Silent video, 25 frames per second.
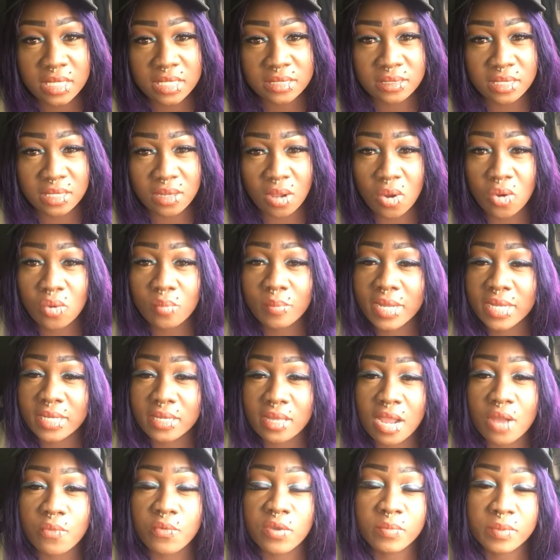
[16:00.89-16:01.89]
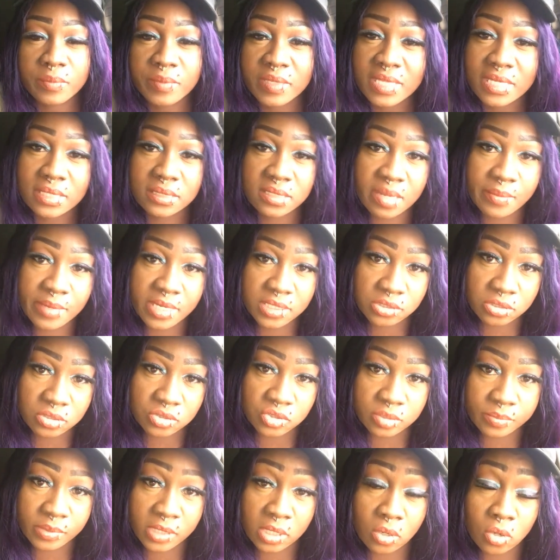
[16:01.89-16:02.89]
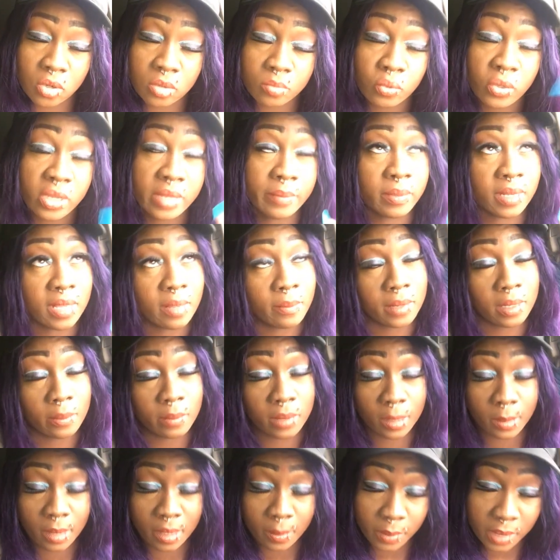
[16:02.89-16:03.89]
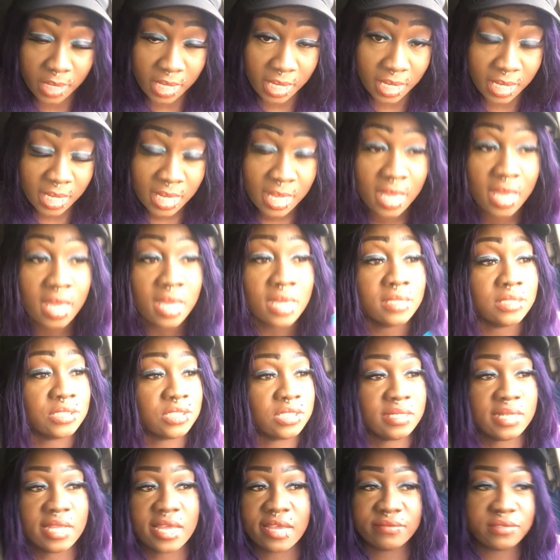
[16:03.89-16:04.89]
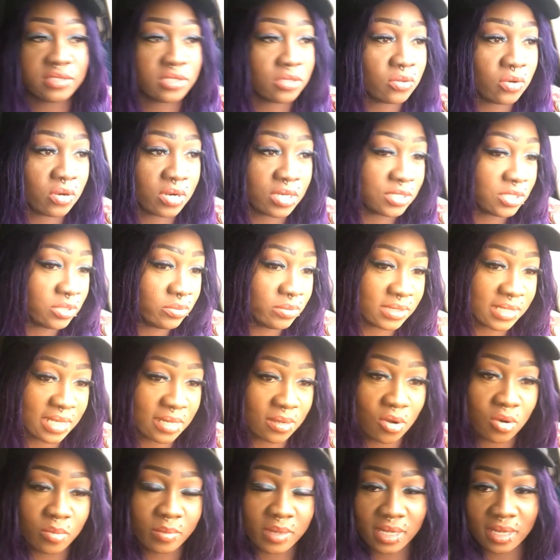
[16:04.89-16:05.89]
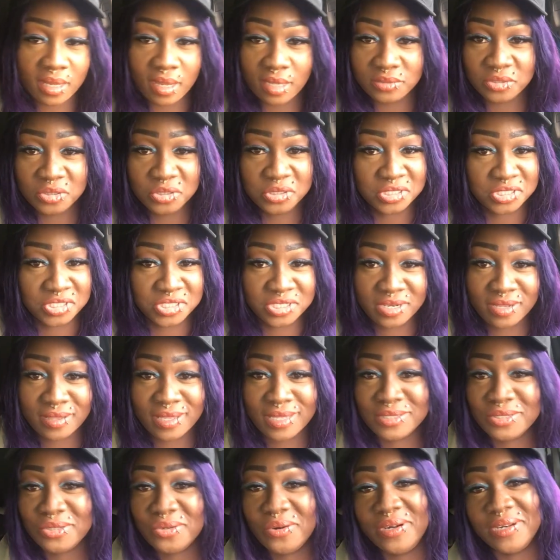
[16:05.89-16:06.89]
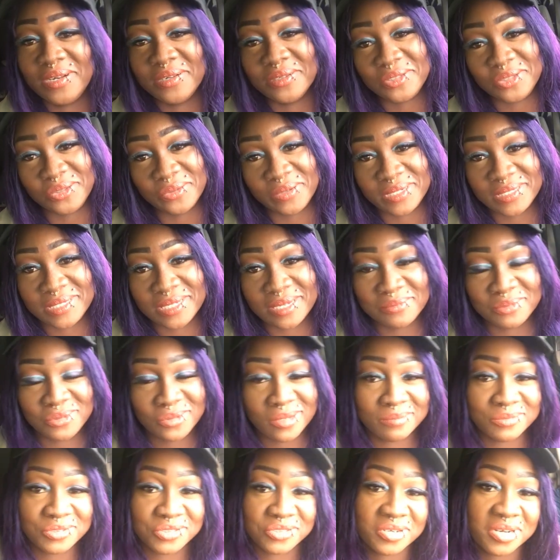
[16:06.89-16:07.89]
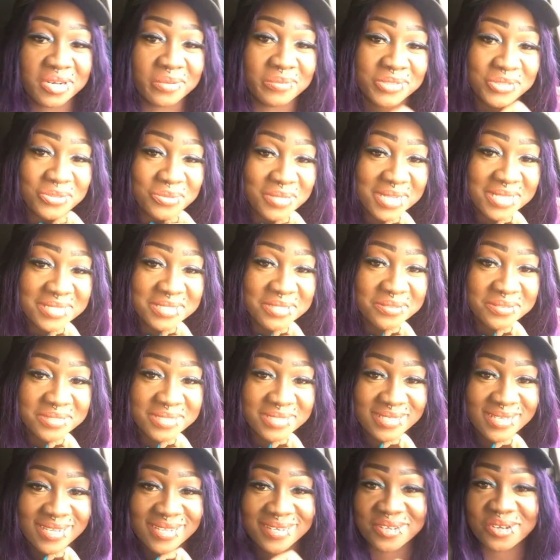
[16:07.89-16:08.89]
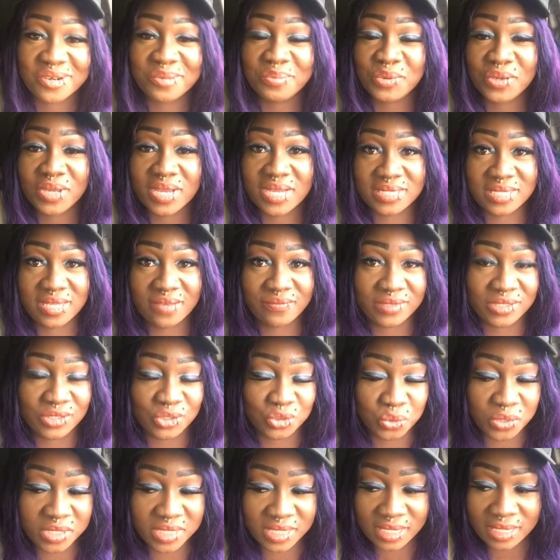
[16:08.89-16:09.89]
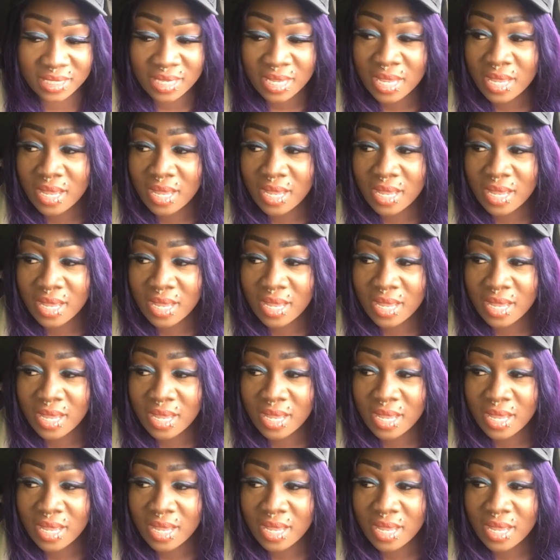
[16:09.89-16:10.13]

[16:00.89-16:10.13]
I was like, oh my God, remember that time I told you about old boy, blah, blah, blah, blah, blah. She laughed so hard. She was like, oh my God, you should share that story in the story time. So I'm sharing it with you guys here today, and I hope you guys have enjoyed it.